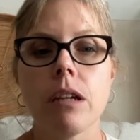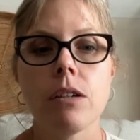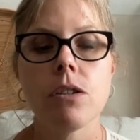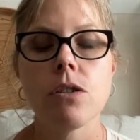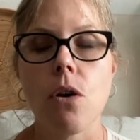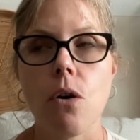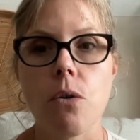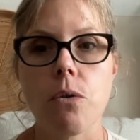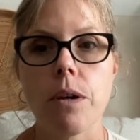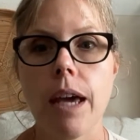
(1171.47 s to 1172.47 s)

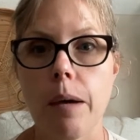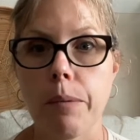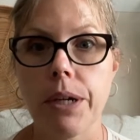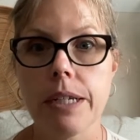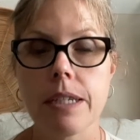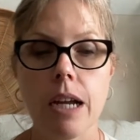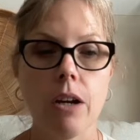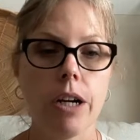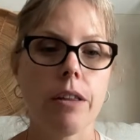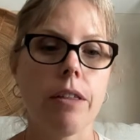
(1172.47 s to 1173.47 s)
So yeah, pretty
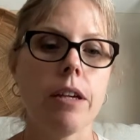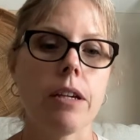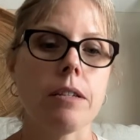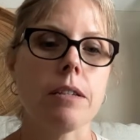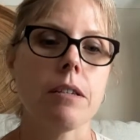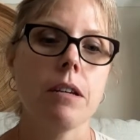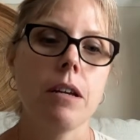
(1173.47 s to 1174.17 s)
scary things.